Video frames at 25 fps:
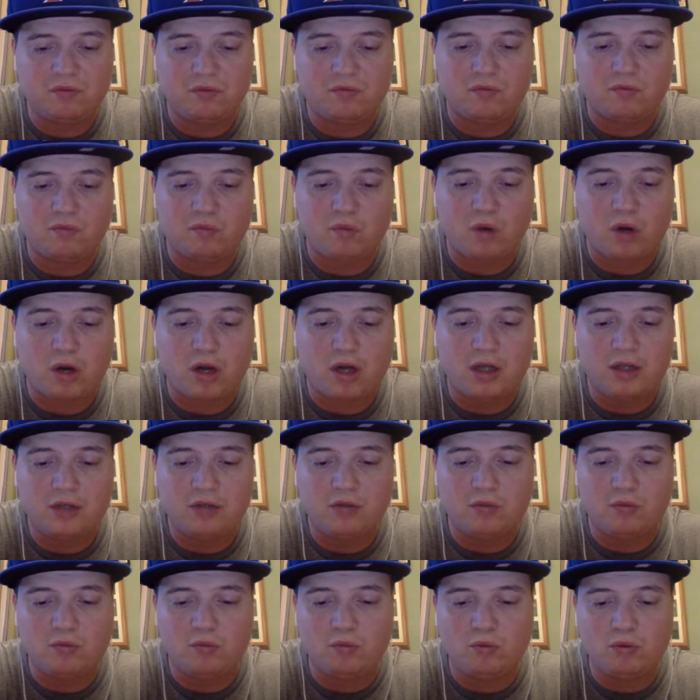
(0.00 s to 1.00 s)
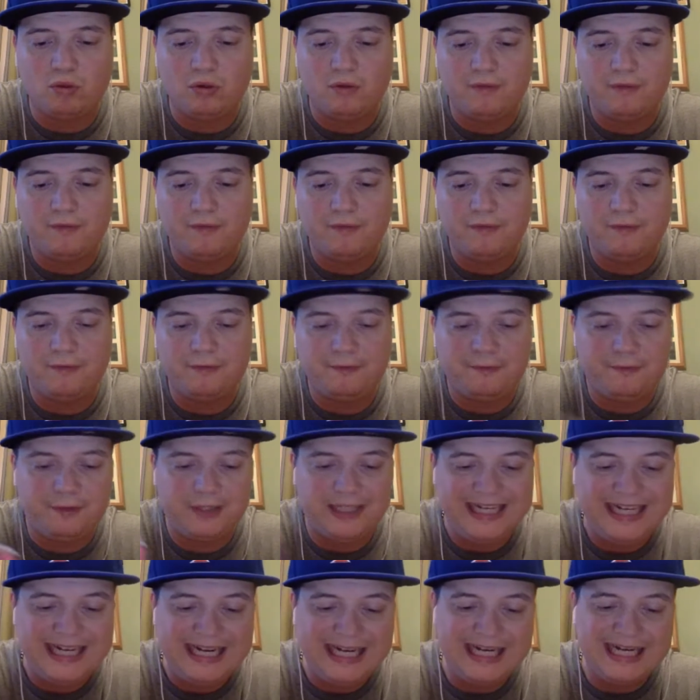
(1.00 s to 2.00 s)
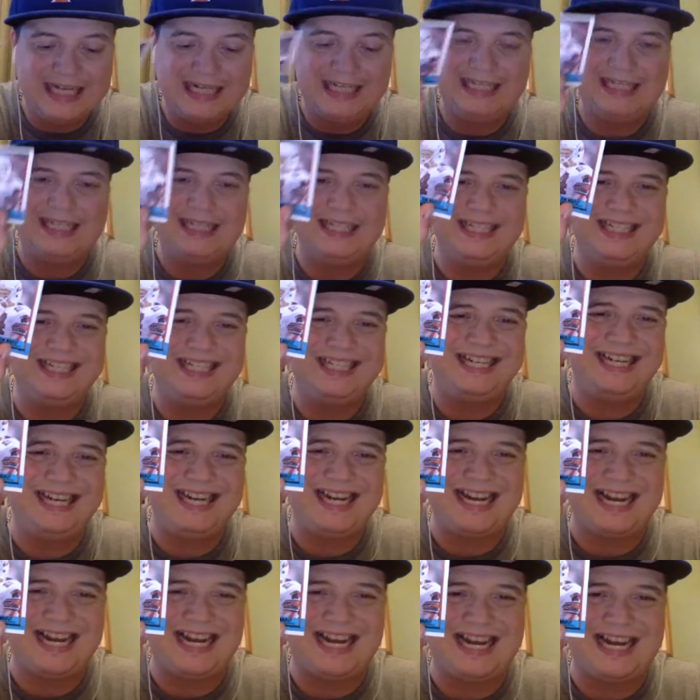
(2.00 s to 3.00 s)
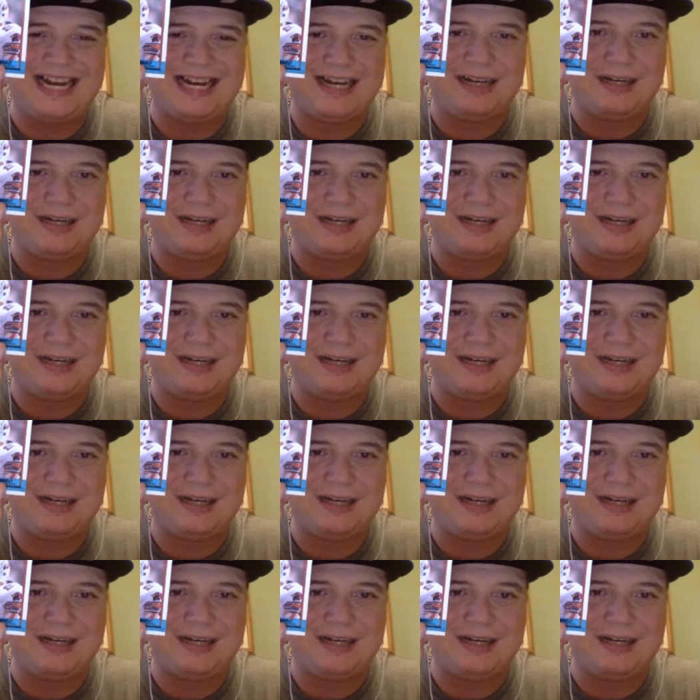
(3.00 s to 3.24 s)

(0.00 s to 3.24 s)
Ron Wolfley. Yeah,